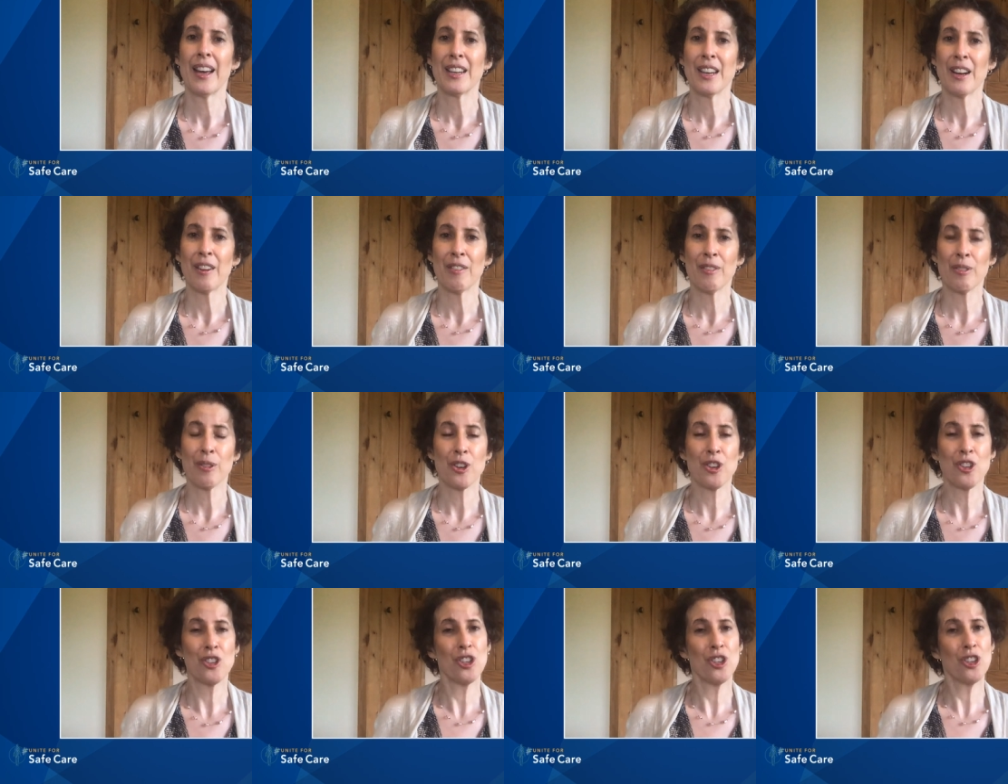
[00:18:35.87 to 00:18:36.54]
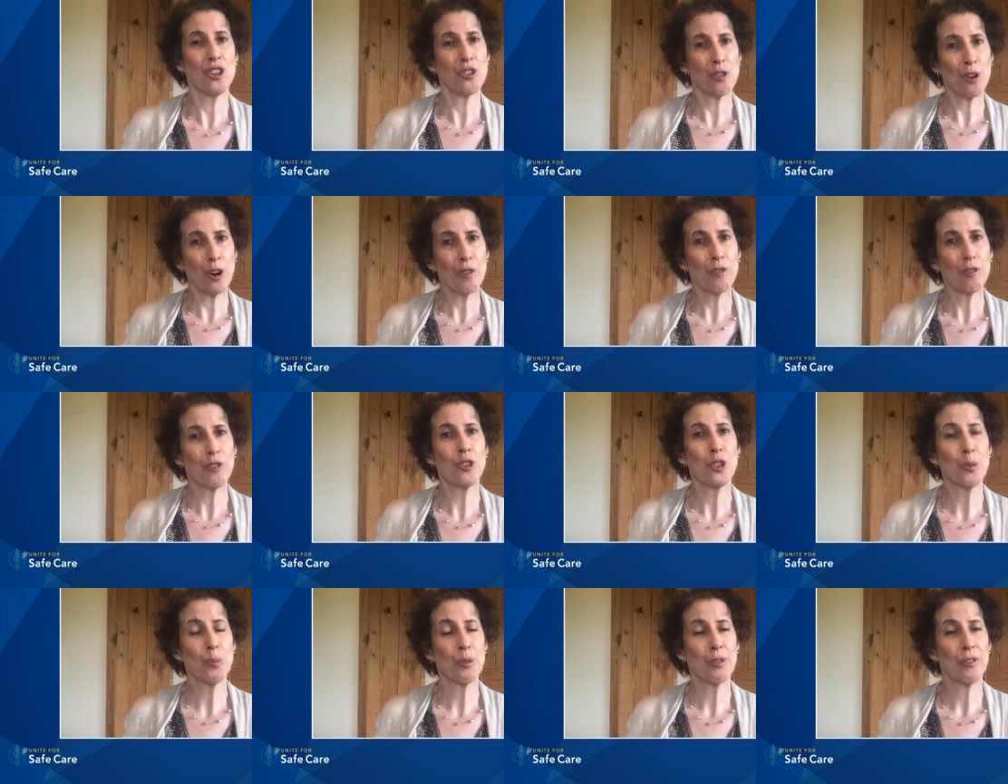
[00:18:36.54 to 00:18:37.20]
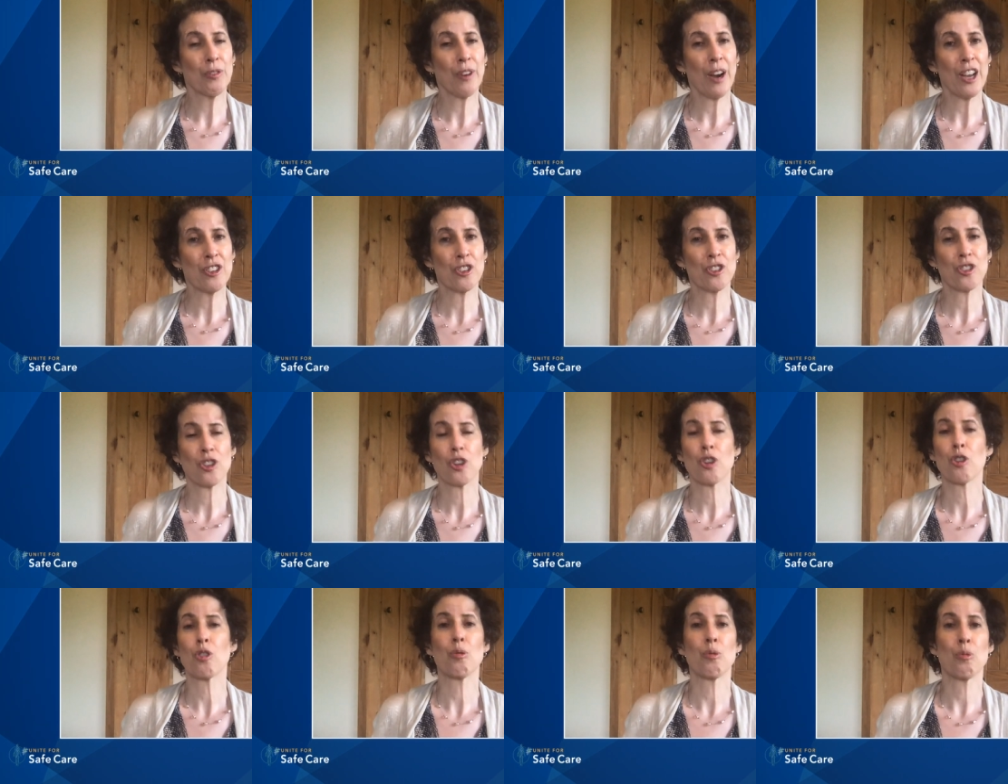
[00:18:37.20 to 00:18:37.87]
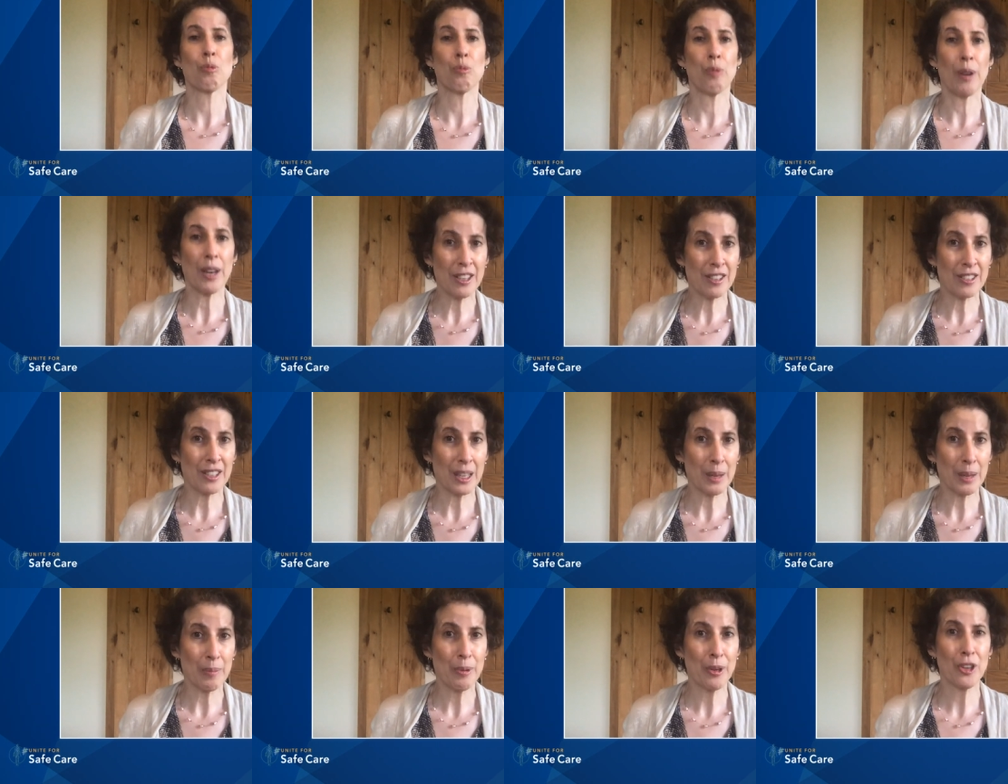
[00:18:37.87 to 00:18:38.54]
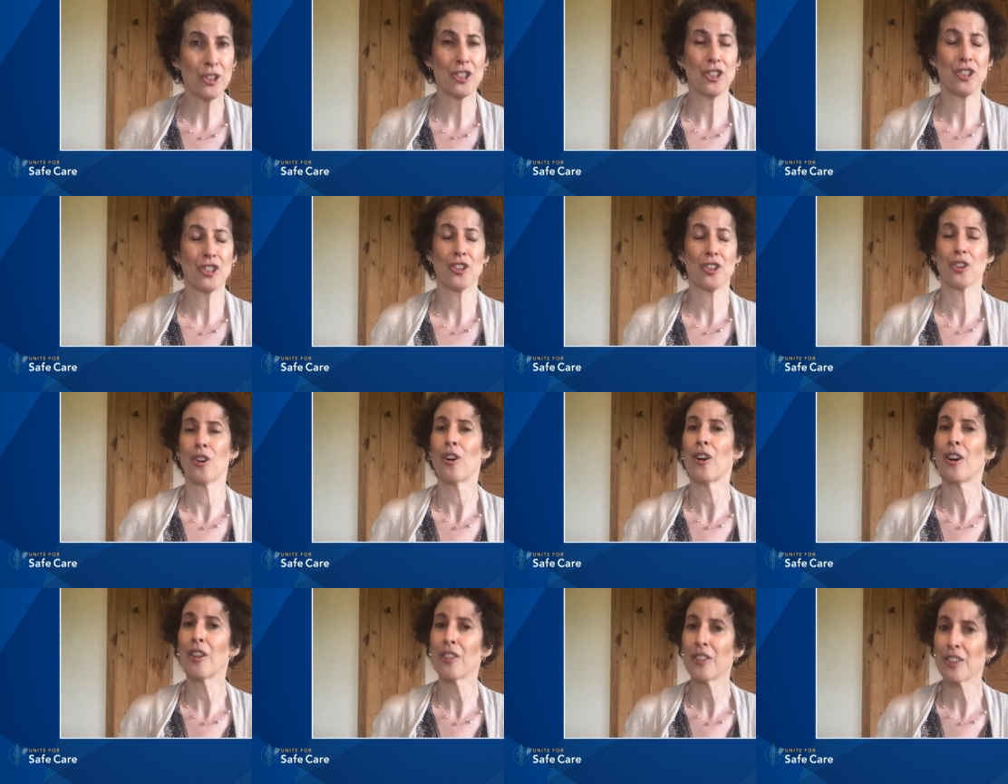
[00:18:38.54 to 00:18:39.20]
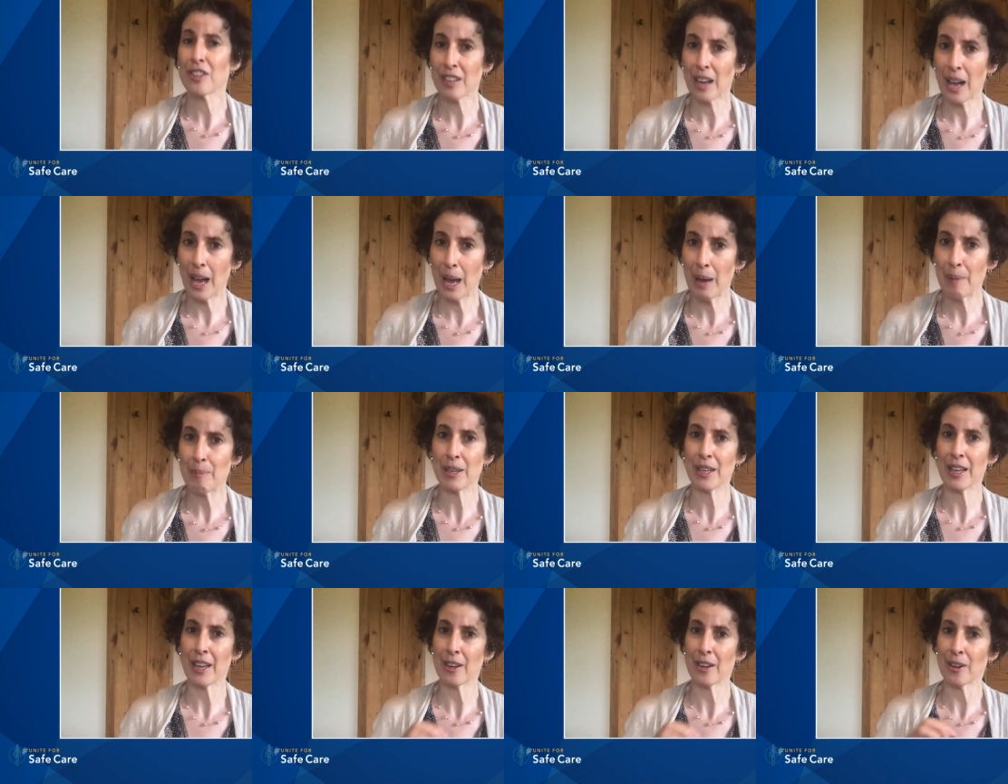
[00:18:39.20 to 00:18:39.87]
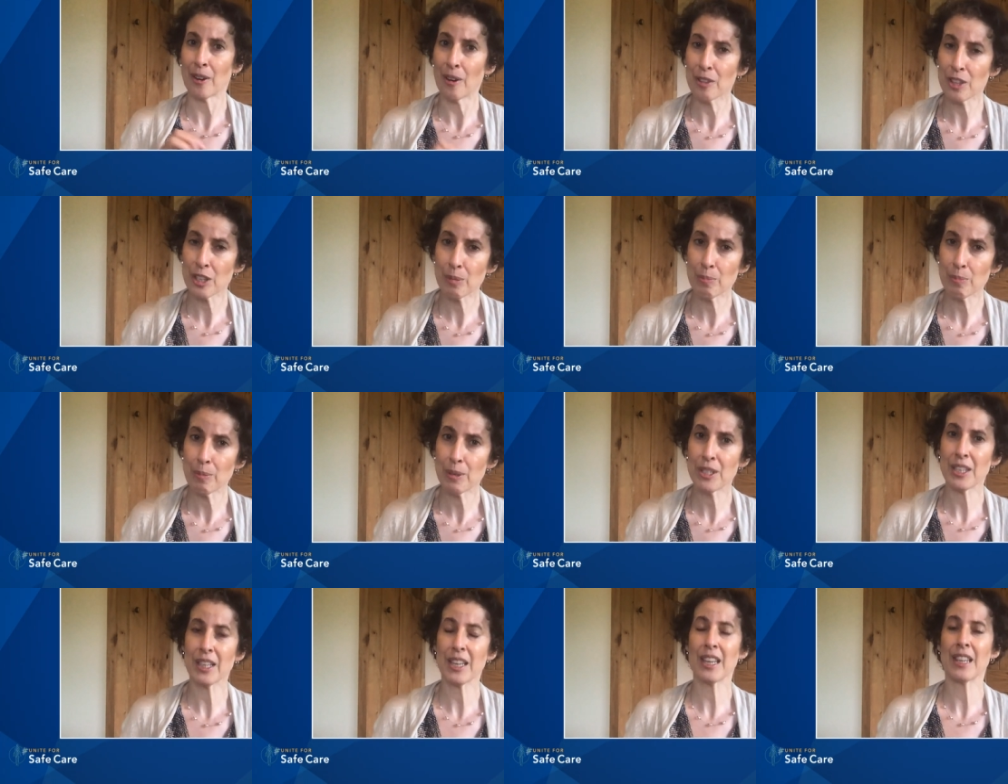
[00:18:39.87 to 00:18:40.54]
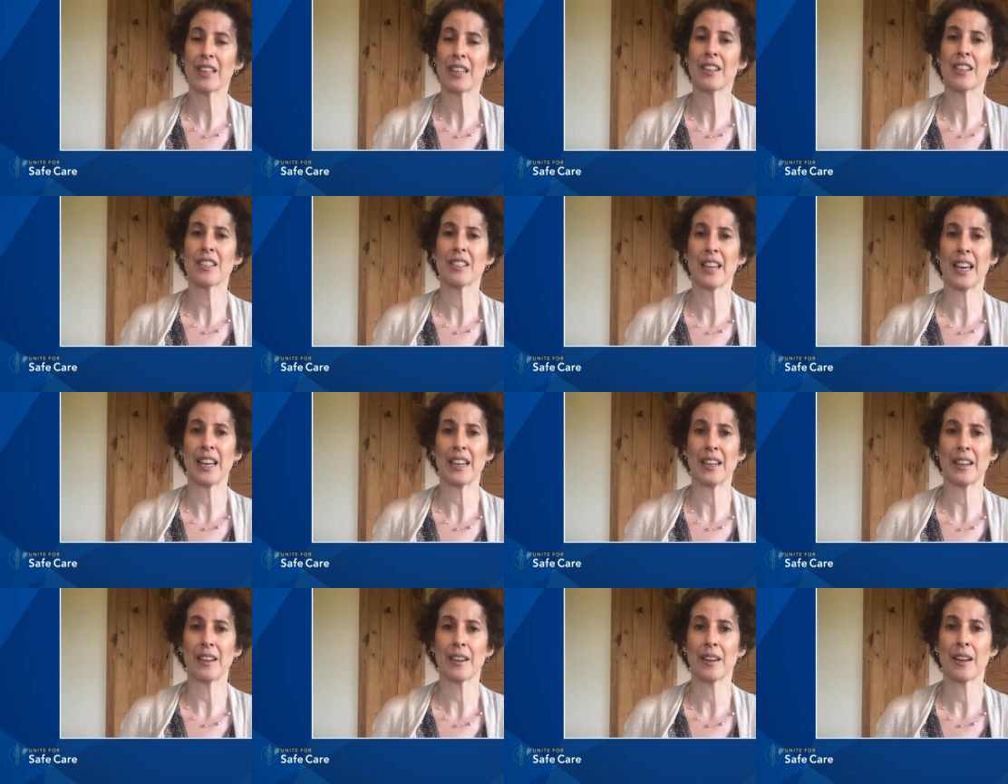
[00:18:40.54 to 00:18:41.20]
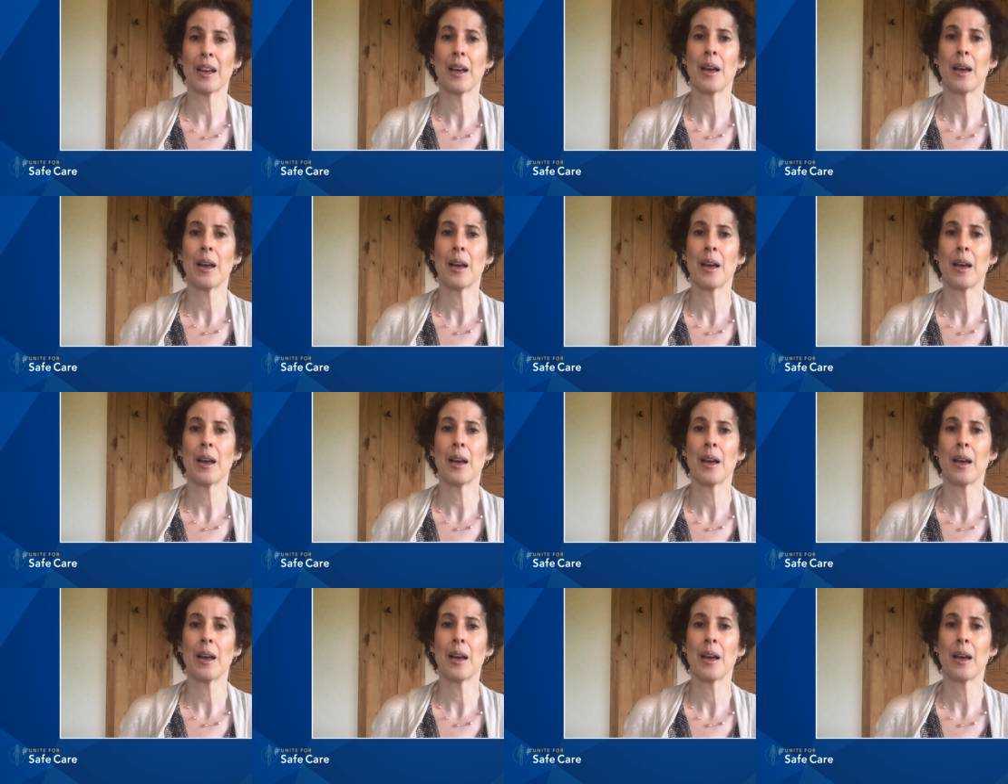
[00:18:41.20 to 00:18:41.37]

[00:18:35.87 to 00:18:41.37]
Now, of course, she drove her supervisors crazy because she took all this time to get all this meticulous data.